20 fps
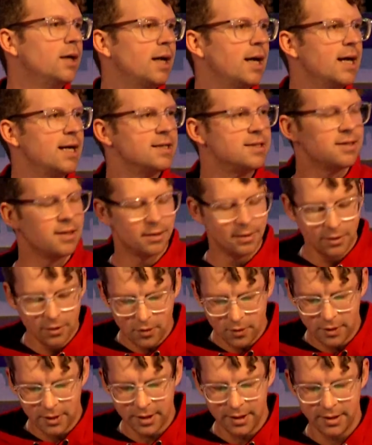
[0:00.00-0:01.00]
as the
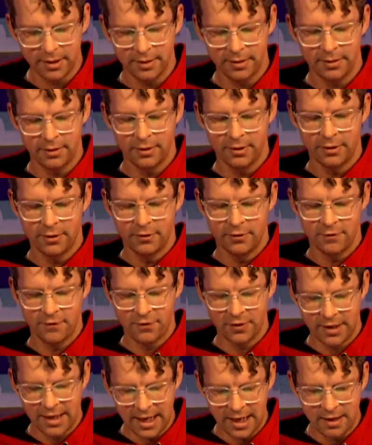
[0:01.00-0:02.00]
Lord
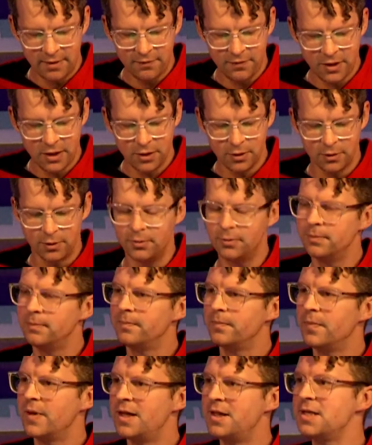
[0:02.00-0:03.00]
forgave you."
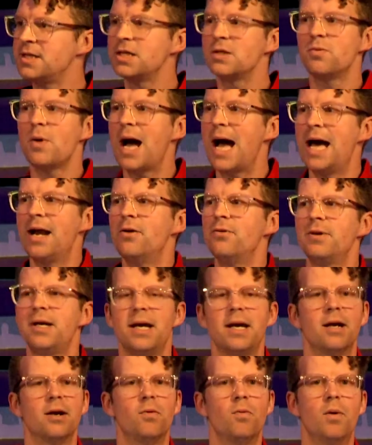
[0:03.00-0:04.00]
And this is why I don't
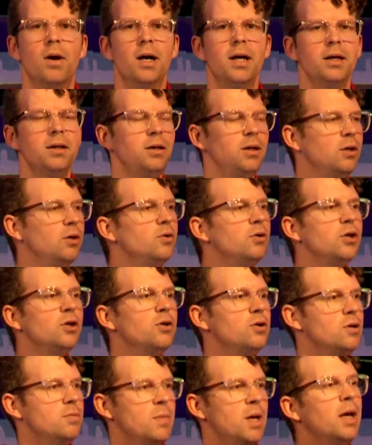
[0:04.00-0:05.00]
care what you do
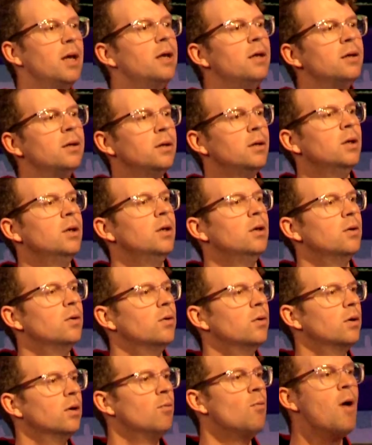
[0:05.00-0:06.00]
to me,
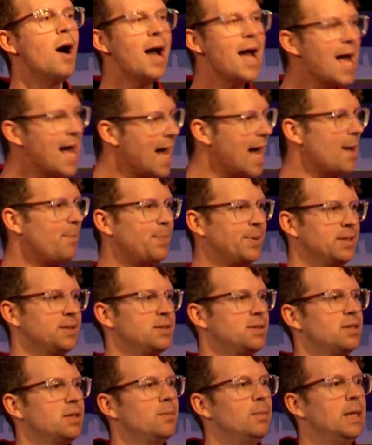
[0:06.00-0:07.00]
or what
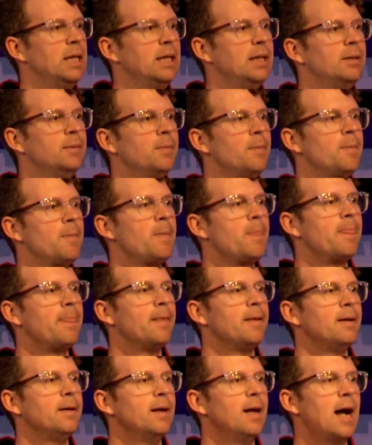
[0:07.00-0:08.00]
happens to me,
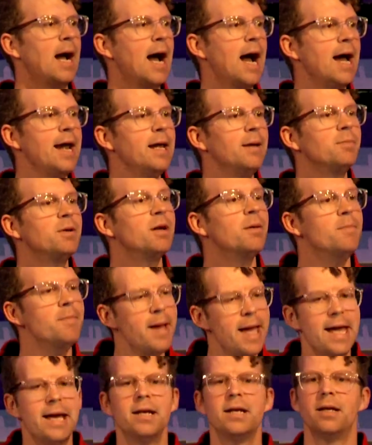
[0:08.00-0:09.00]
I am
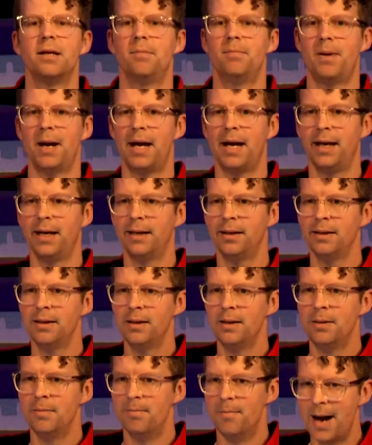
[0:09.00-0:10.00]
commanded by
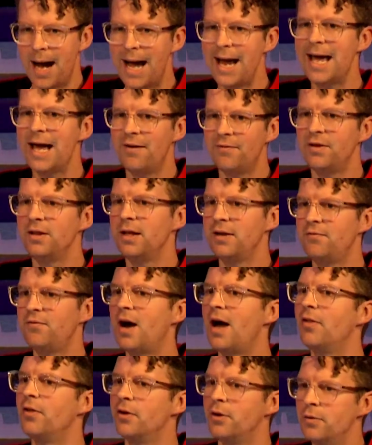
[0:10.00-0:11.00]
my Heavenly
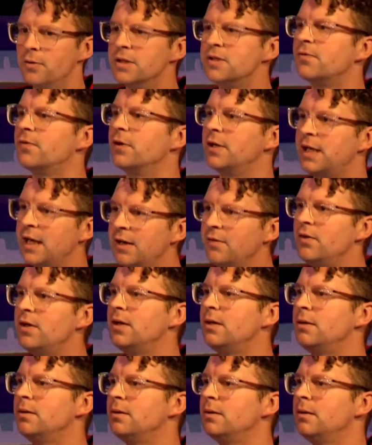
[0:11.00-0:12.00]
Father who has
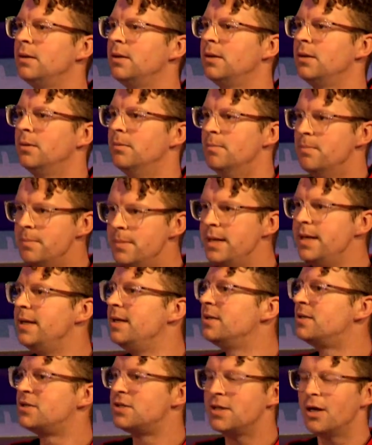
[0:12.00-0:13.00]
forgiven me
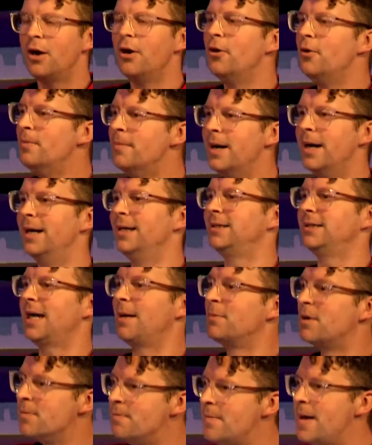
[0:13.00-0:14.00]
so much. I'm
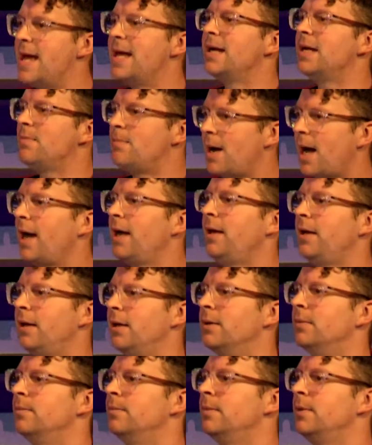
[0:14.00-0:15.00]
commanded by Him